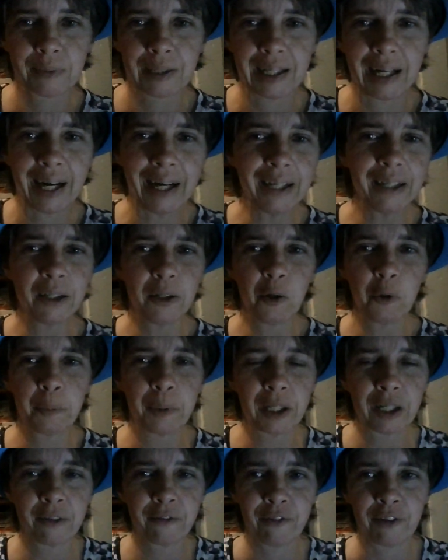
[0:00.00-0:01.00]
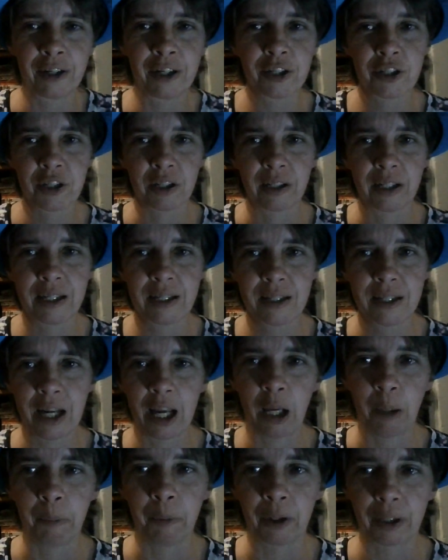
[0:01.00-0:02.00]
kind of hoping to finish at least
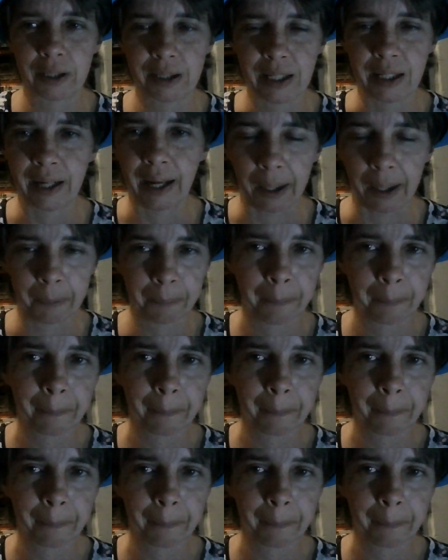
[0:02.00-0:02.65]
a book tonight.